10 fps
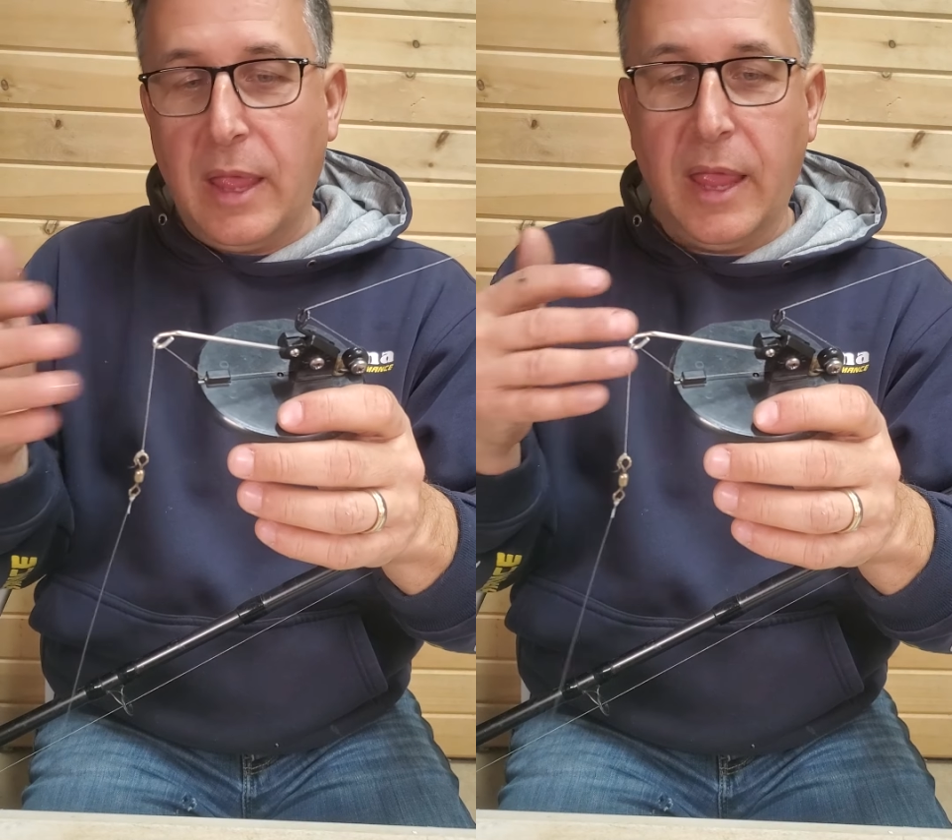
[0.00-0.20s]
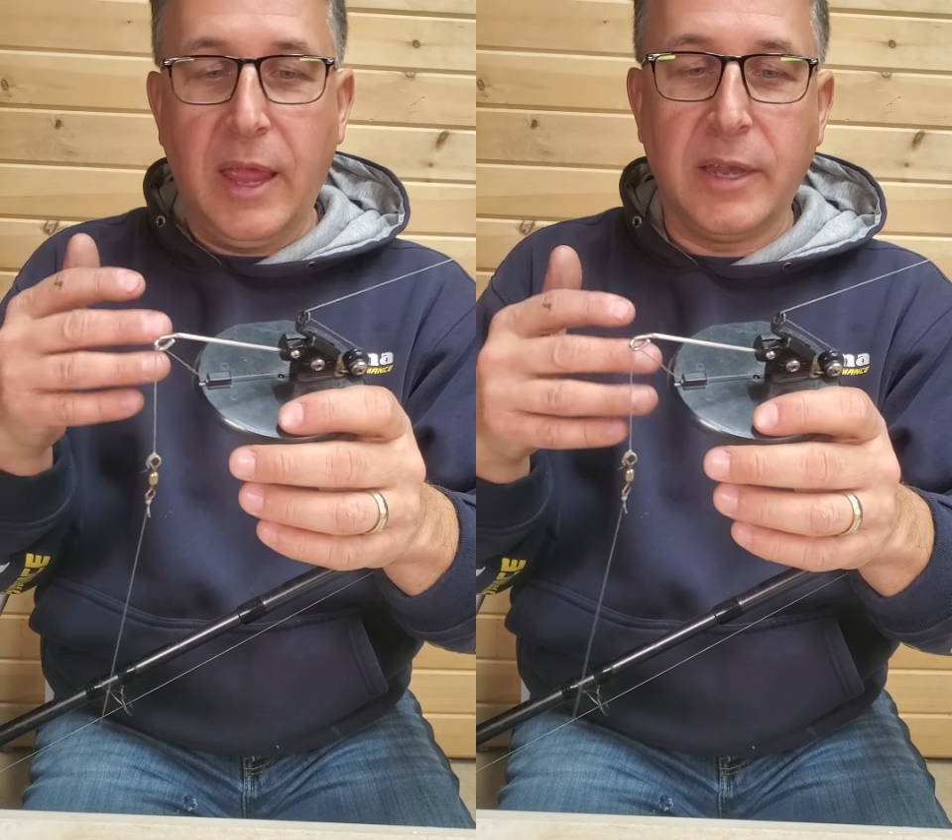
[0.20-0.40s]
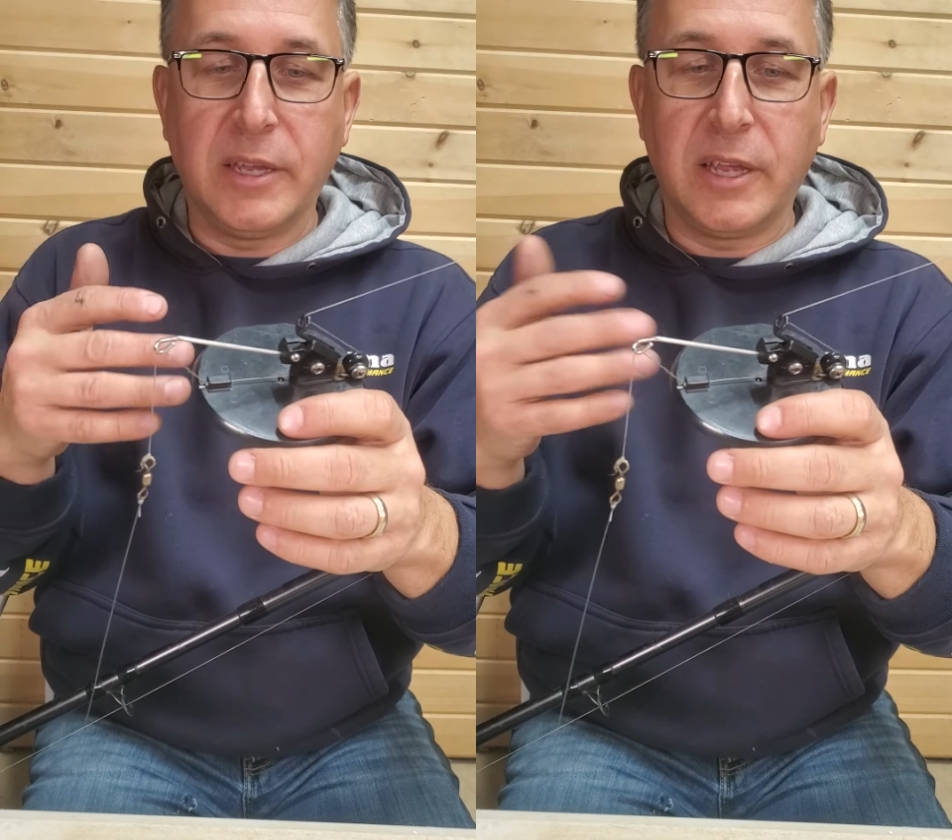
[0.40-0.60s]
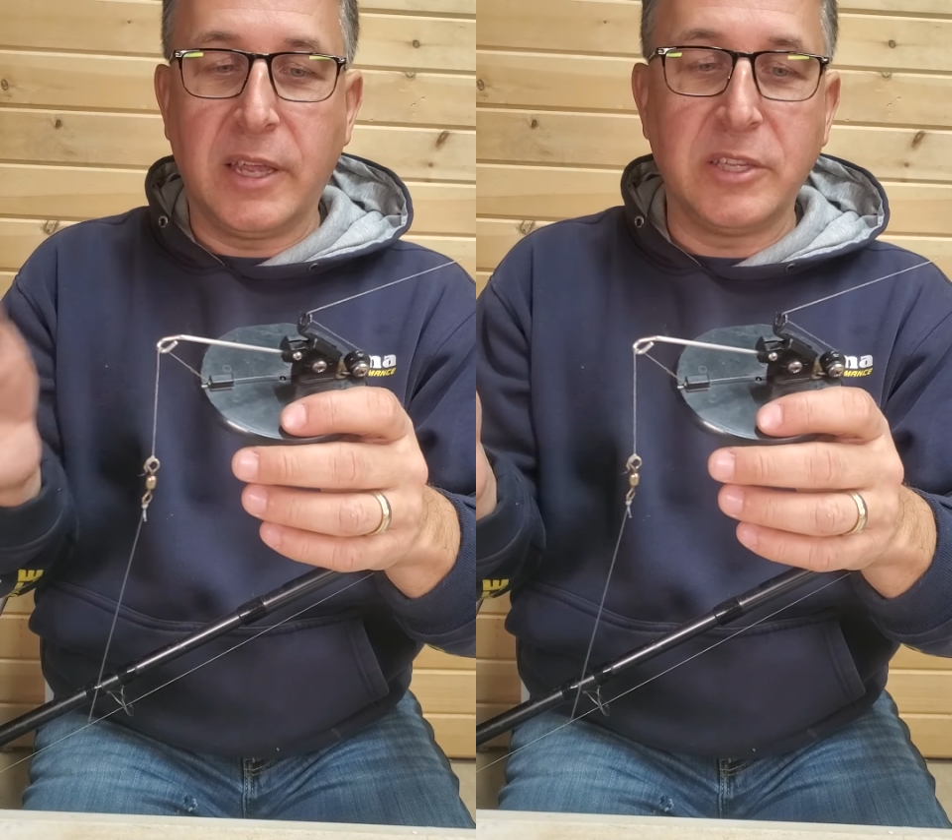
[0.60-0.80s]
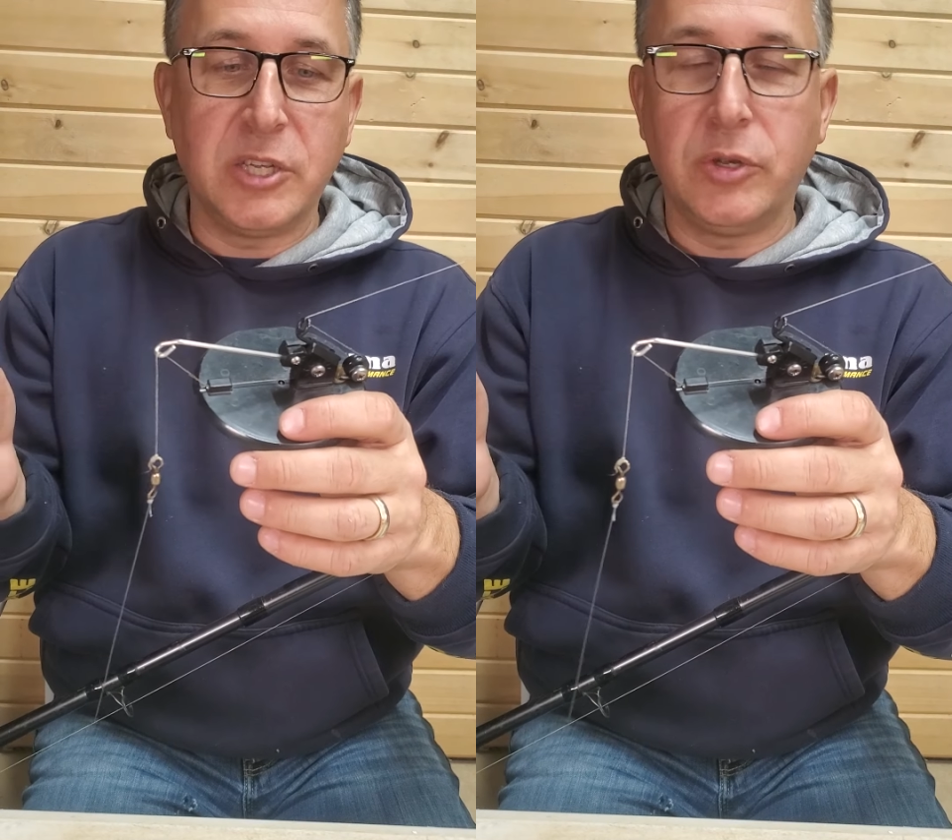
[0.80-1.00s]
and
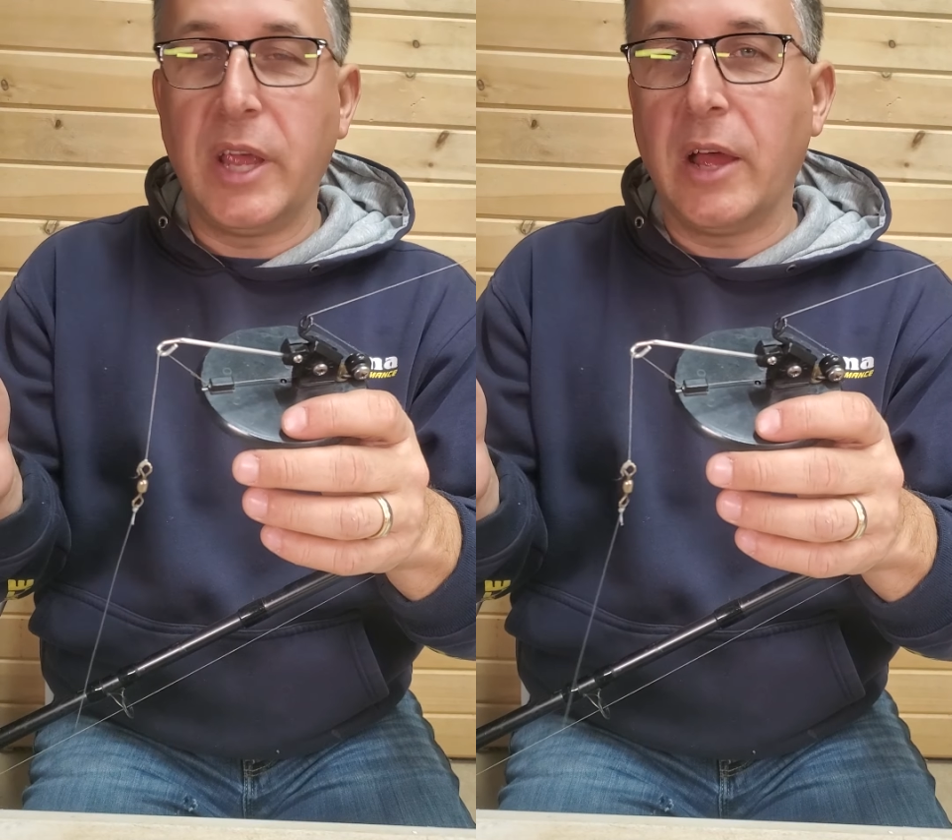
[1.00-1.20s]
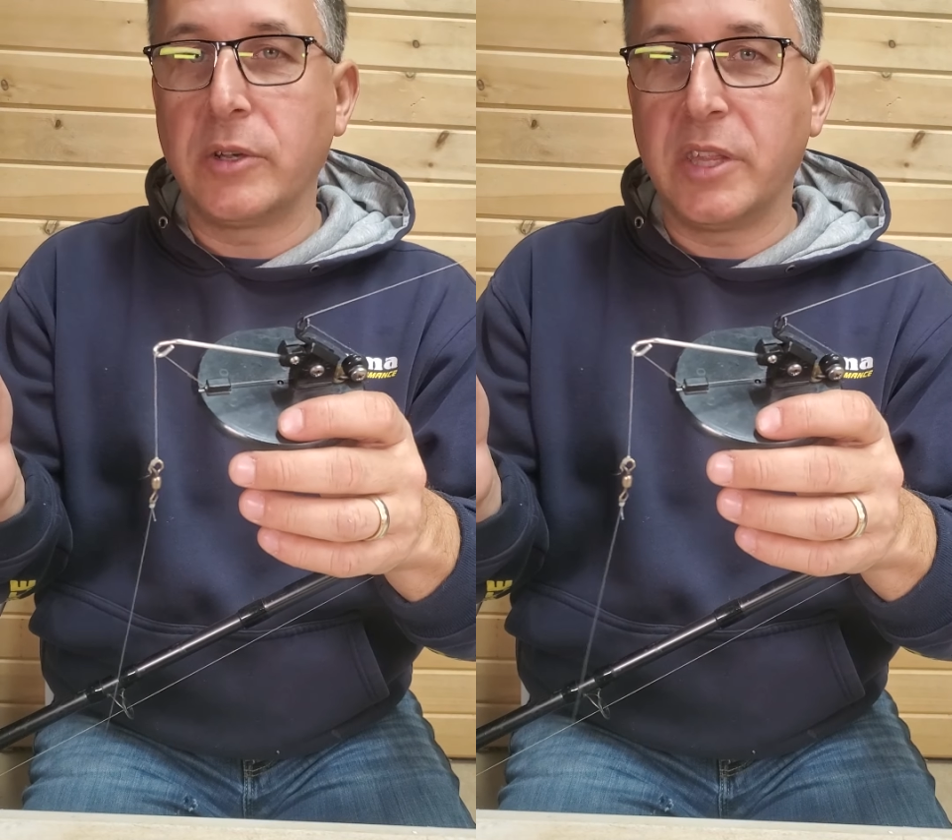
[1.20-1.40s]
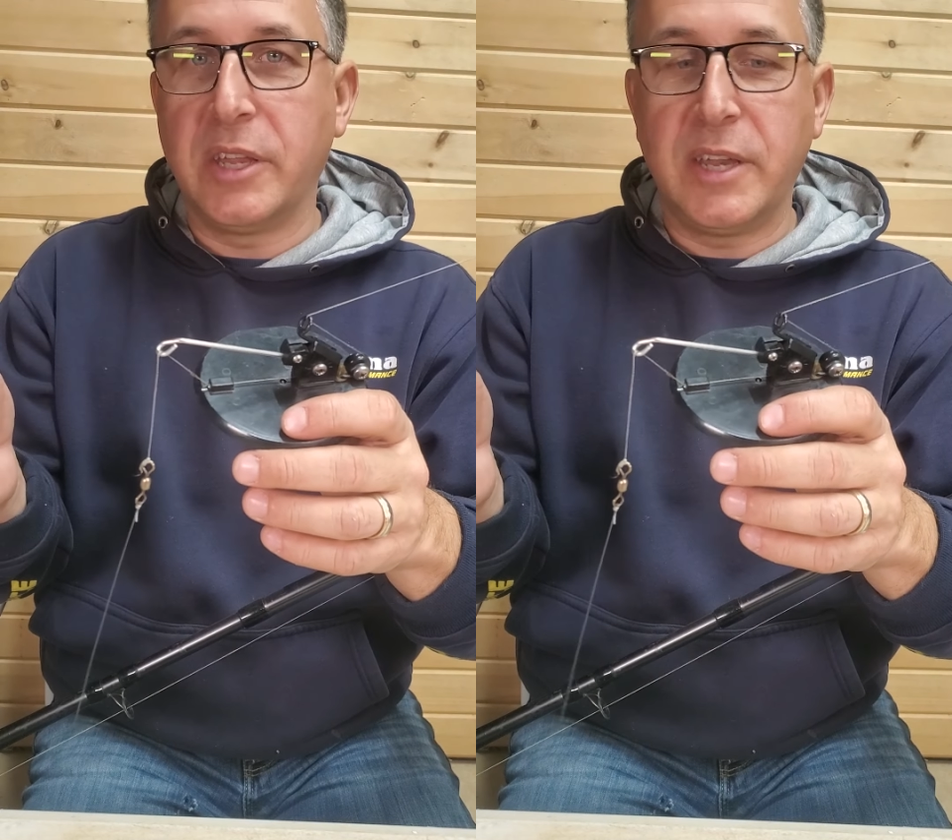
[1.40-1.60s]
gets you down to the